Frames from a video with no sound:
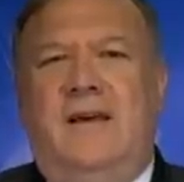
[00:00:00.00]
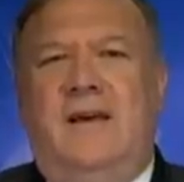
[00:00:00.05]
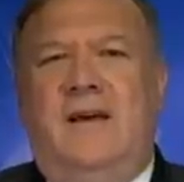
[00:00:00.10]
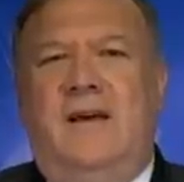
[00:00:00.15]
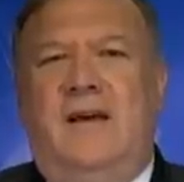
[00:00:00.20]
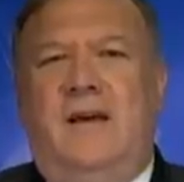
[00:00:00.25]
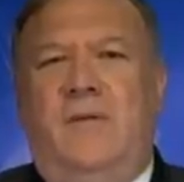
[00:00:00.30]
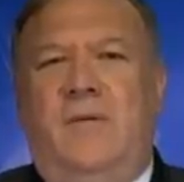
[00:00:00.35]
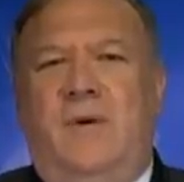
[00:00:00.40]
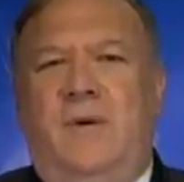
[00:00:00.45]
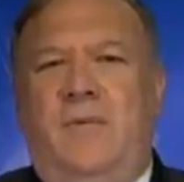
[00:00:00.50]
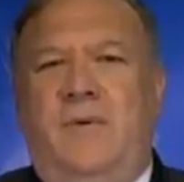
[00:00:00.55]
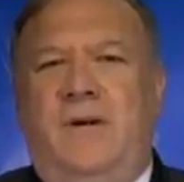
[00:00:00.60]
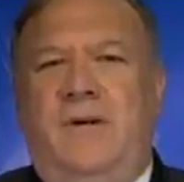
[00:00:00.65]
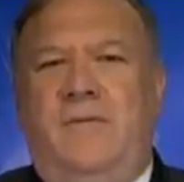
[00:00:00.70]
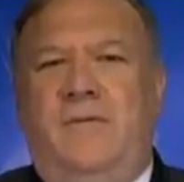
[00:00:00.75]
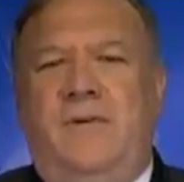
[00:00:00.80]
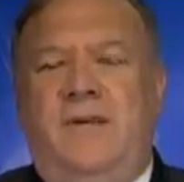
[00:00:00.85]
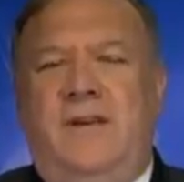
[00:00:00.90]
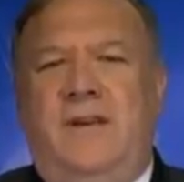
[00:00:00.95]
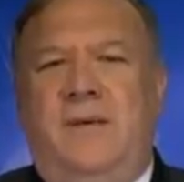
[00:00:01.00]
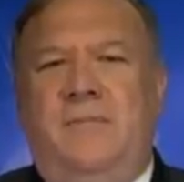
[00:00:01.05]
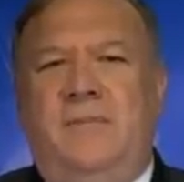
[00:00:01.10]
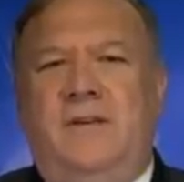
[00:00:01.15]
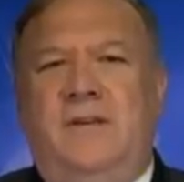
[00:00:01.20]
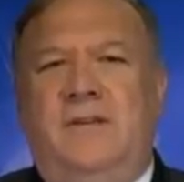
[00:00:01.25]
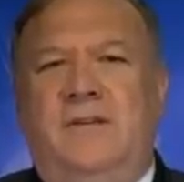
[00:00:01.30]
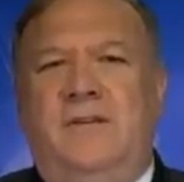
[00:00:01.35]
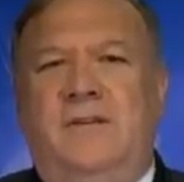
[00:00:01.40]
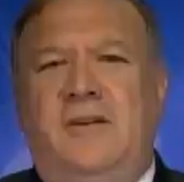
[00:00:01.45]
And what we've
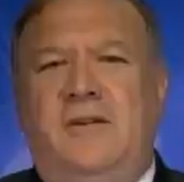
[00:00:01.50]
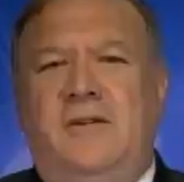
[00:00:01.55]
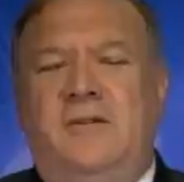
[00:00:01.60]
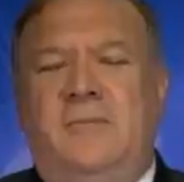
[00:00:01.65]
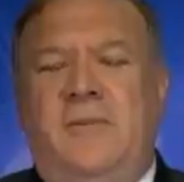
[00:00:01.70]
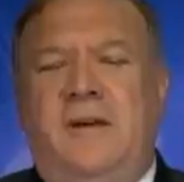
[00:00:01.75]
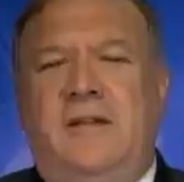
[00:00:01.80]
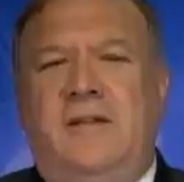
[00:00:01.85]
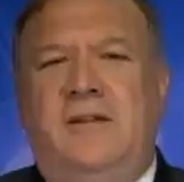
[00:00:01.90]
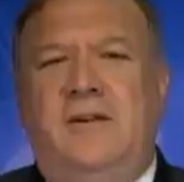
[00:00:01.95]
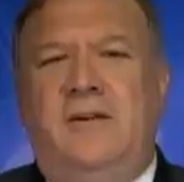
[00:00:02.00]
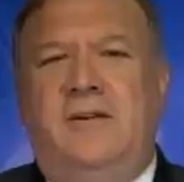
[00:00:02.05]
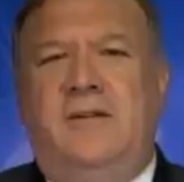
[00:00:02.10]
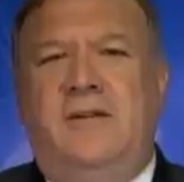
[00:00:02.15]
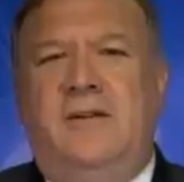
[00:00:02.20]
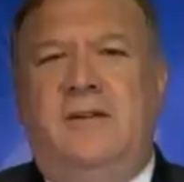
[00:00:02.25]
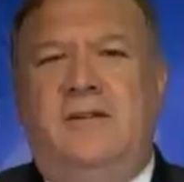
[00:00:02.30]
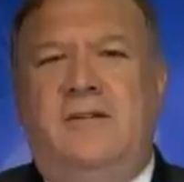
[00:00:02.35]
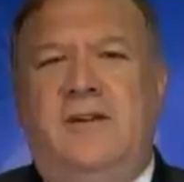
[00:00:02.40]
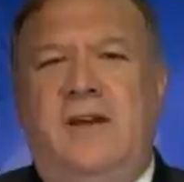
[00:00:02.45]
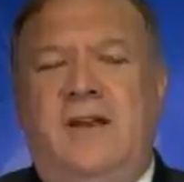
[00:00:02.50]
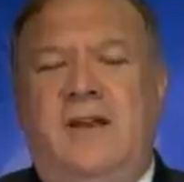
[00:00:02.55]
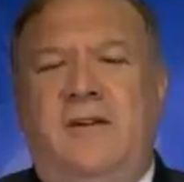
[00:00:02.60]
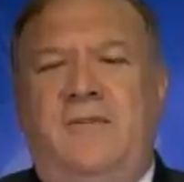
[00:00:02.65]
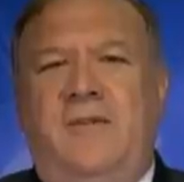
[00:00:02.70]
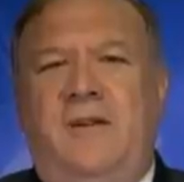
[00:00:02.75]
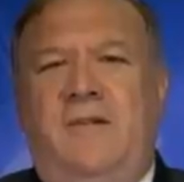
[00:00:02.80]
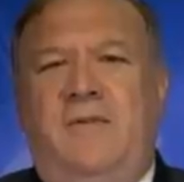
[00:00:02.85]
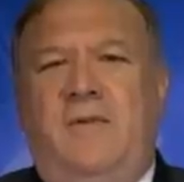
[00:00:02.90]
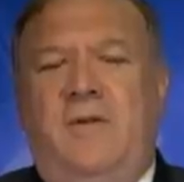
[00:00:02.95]
attempted to do is make clear to China,
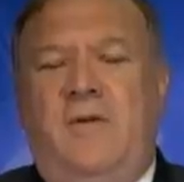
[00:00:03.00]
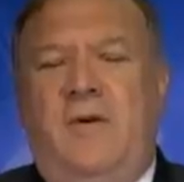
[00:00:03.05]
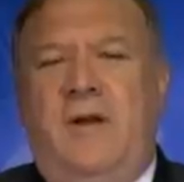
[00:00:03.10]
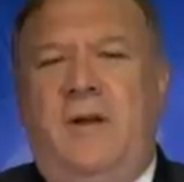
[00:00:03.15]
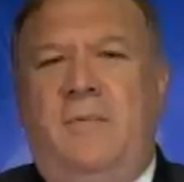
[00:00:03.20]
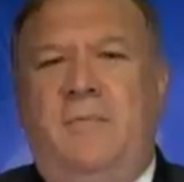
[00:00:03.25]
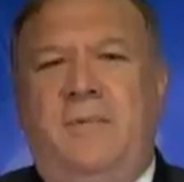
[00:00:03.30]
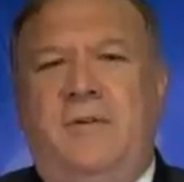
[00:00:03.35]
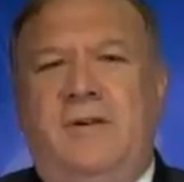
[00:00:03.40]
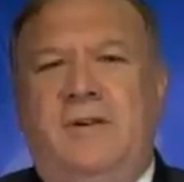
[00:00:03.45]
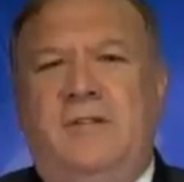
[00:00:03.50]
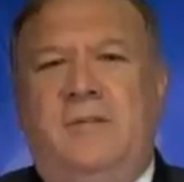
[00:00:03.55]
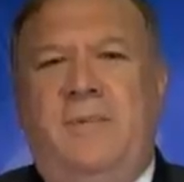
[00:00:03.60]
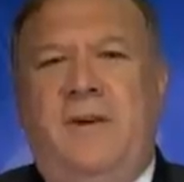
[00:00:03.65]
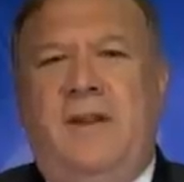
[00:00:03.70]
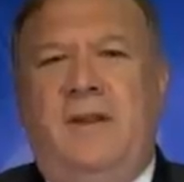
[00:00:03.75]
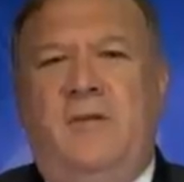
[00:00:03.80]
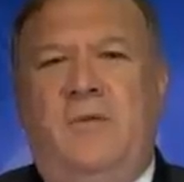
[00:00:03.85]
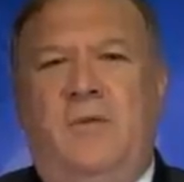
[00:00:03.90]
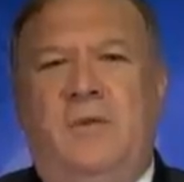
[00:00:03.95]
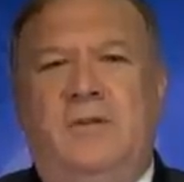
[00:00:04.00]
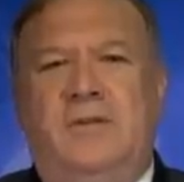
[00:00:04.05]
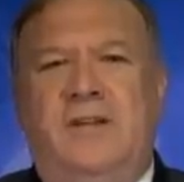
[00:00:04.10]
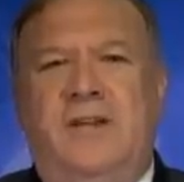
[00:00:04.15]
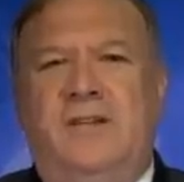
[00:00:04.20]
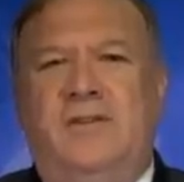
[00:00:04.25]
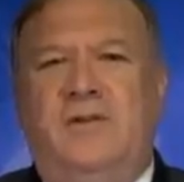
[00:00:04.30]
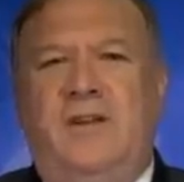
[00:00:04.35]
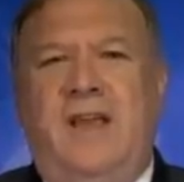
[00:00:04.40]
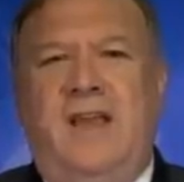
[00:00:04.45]
if you want to participate on the world
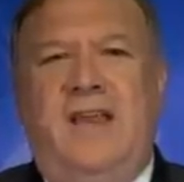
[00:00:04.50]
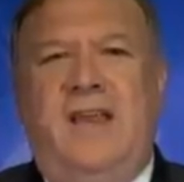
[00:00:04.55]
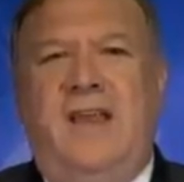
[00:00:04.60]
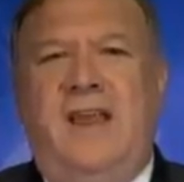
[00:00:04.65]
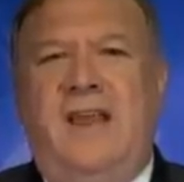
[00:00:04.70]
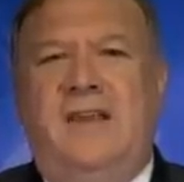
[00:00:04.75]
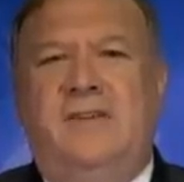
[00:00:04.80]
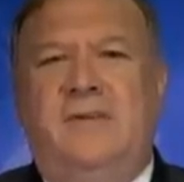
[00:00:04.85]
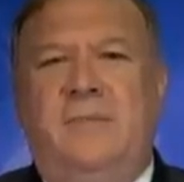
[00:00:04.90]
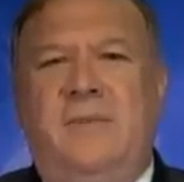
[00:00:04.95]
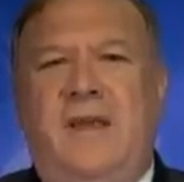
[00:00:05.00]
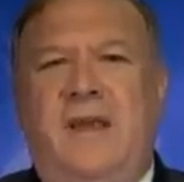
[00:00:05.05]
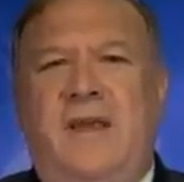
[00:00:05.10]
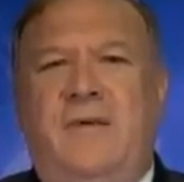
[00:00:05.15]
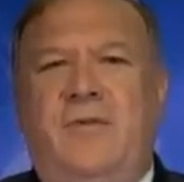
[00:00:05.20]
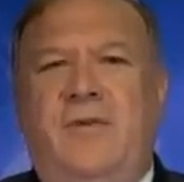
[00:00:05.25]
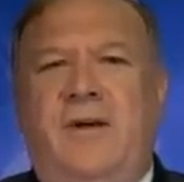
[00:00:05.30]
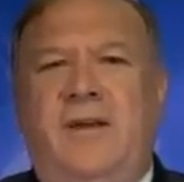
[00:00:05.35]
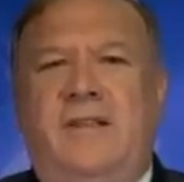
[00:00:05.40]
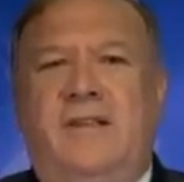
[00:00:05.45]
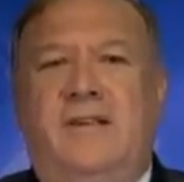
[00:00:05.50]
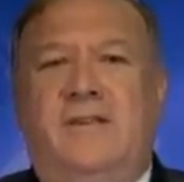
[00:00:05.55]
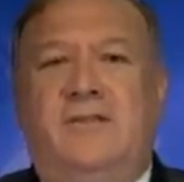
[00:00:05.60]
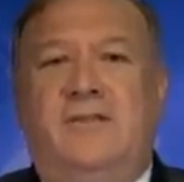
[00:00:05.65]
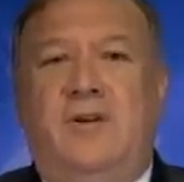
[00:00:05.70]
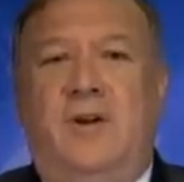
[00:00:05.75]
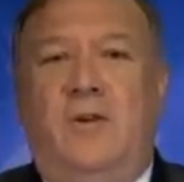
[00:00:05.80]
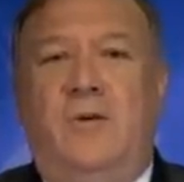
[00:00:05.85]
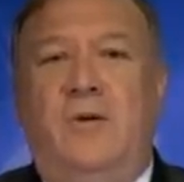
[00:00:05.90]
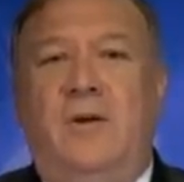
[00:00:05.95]
stage, you can't engage in behavior like this.
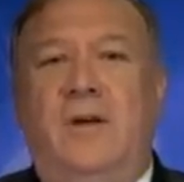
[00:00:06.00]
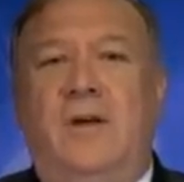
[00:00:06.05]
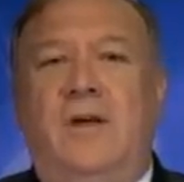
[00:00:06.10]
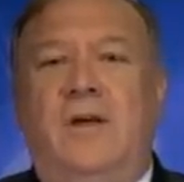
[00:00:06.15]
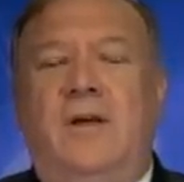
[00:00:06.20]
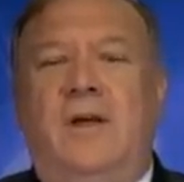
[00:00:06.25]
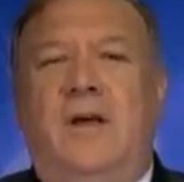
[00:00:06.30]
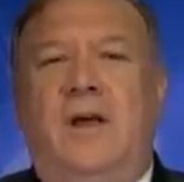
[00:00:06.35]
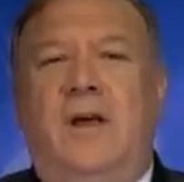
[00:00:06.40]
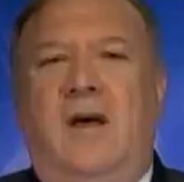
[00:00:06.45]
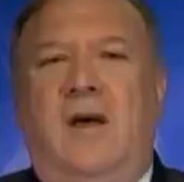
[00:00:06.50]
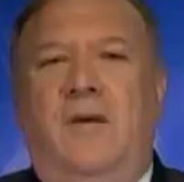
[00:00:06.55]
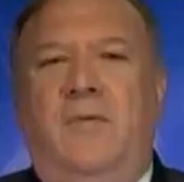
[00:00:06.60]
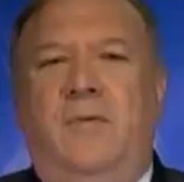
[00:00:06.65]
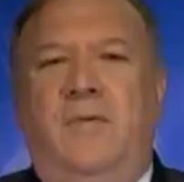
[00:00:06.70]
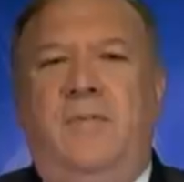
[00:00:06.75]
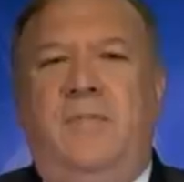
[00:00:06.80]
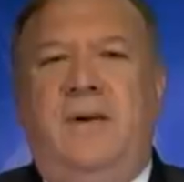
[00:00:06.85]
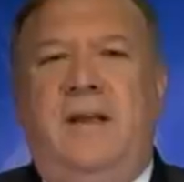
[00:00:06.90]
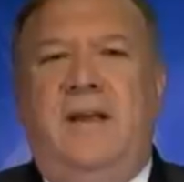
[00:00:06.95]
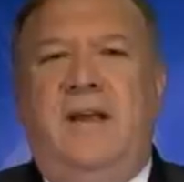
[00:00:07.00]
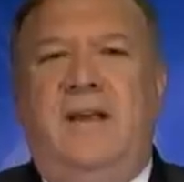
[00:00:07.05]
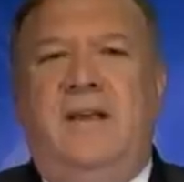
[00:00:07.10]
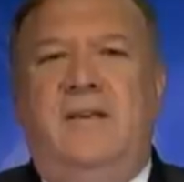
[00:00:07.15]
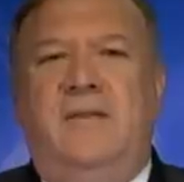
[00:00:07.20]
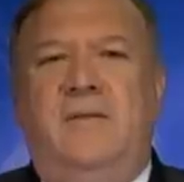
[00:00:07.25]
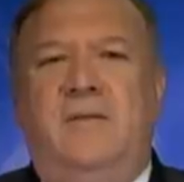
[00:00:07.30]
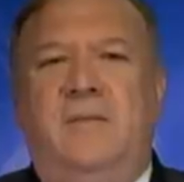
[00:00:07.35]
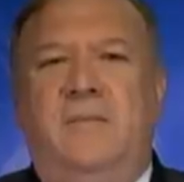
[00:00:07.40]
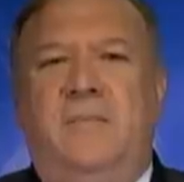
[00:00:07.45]
So we've
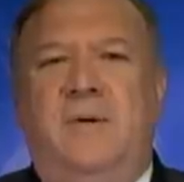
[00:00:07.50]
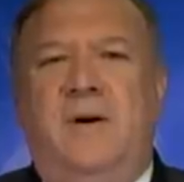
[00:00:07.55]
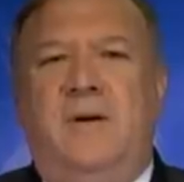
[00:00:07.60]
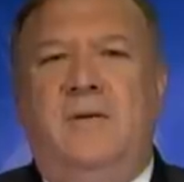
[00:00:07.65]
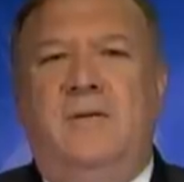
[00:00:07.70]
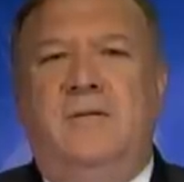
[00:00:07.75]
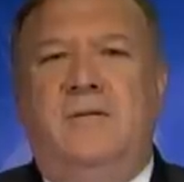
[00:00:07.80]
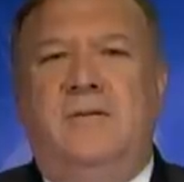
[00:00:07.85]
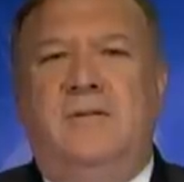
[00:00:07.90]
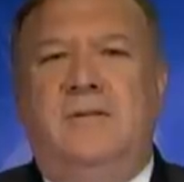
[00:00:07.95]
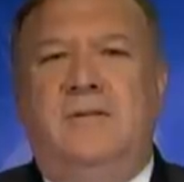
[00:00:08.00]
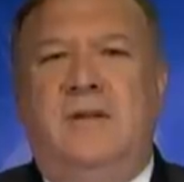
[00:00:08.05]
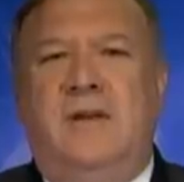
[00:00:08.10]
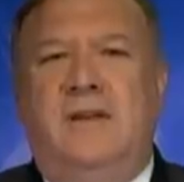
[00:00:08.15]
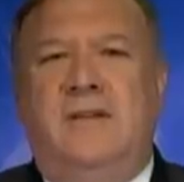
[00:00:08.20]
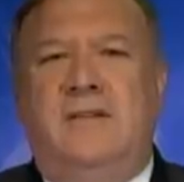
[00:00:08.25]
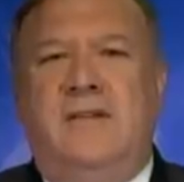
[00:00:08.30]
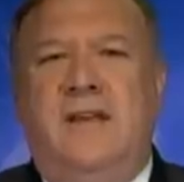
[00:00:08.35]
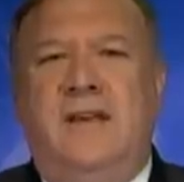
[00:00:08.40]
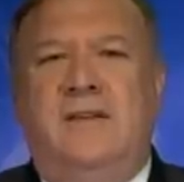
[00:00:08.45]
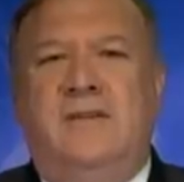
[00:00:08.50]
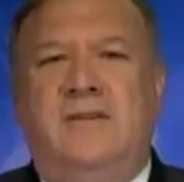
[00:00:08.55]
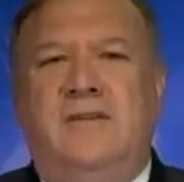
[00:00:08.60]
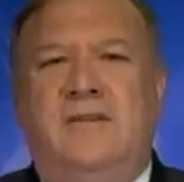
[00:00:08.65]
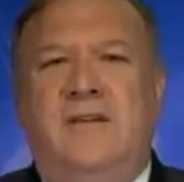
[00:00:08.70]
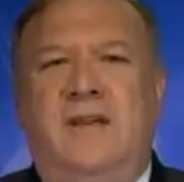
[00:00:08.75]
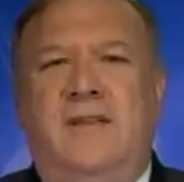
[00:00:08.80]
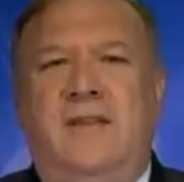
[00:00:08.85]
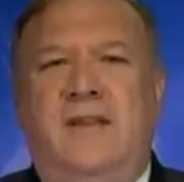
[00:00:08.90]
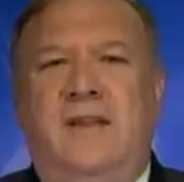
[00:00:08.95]
begun to impose
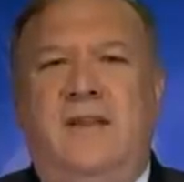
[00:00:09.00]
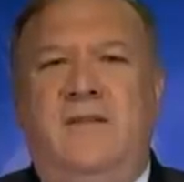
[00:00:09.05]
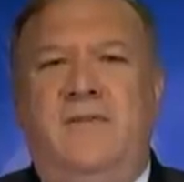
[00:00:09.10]
sanctions on the